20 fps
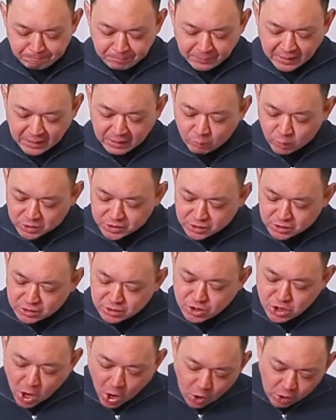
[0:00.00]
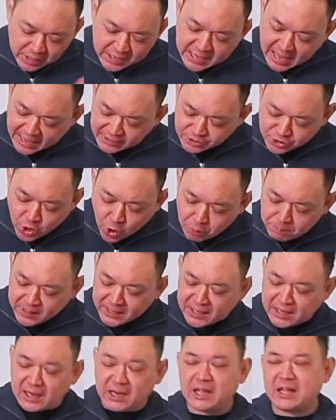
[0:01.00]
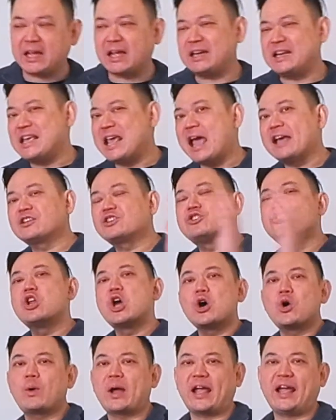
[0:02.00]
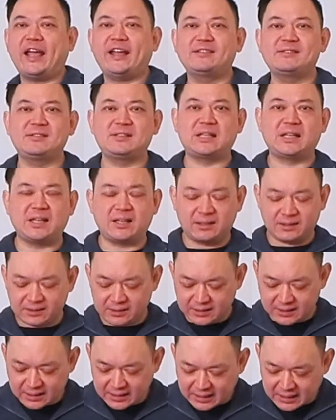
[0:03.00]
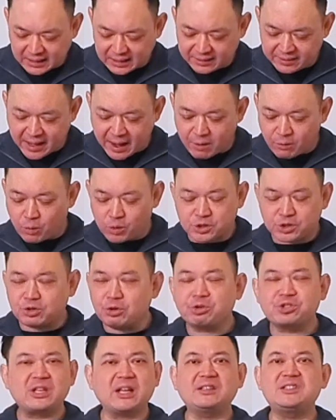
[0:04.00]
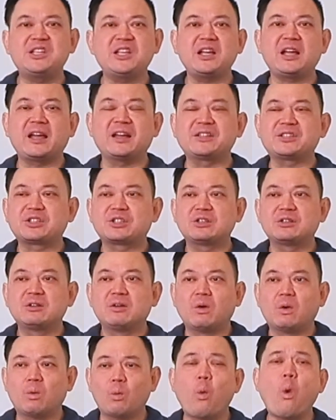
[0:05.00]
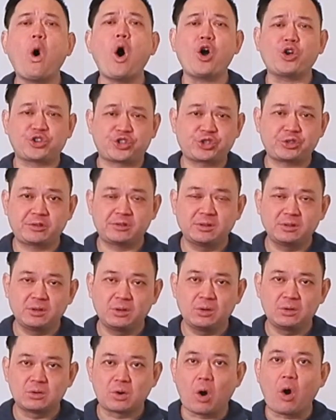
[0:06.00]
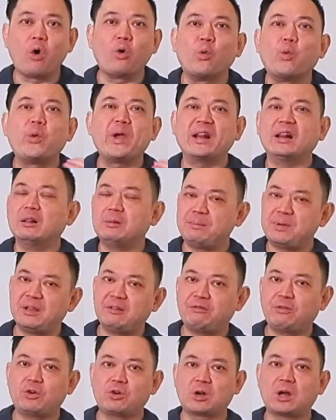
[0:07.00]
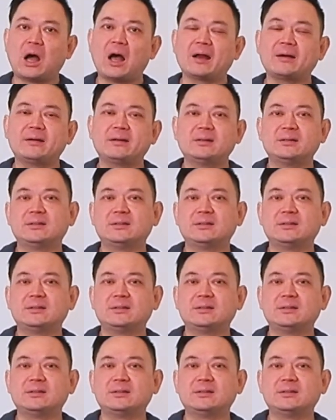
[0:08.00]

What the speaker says: He has no beginning and he has no ending. There was no such thing as was or will be for God.